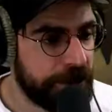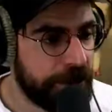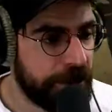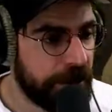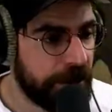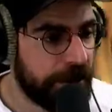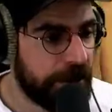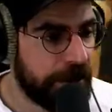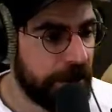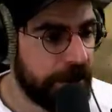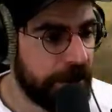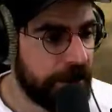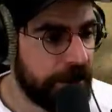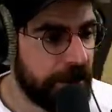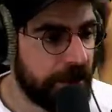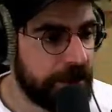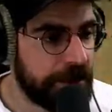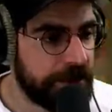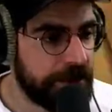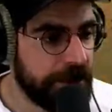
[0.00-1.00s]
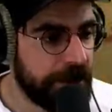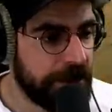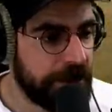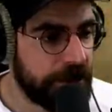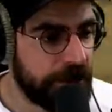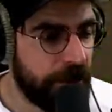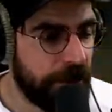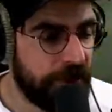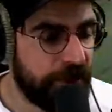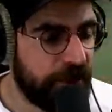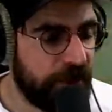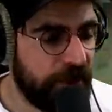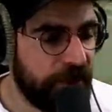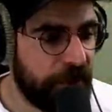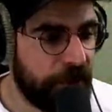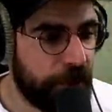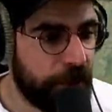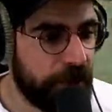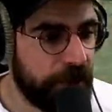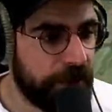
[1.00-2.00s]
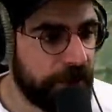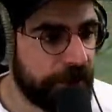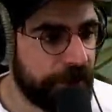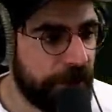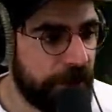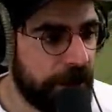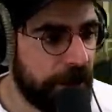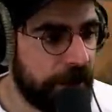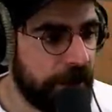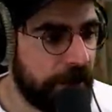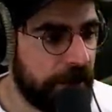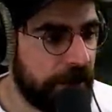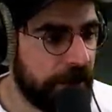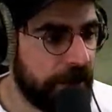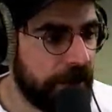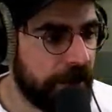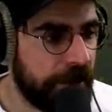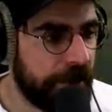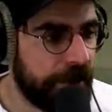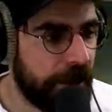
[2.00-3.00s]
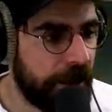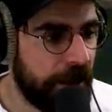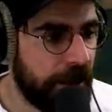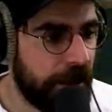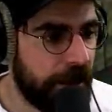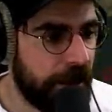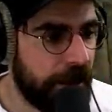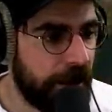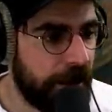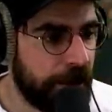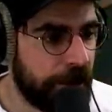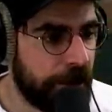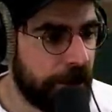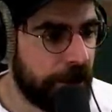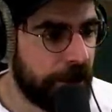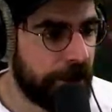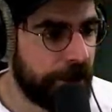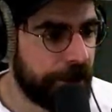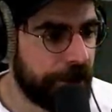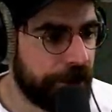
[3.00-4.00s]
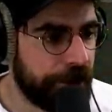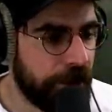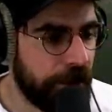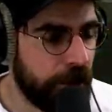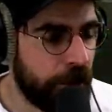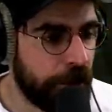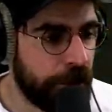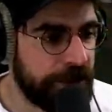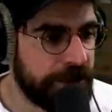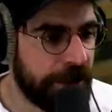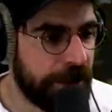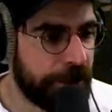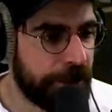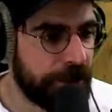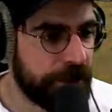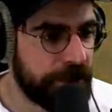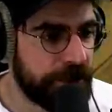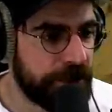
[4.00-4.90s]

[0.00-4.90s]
So I think it's great for everyone, and I'm always happy to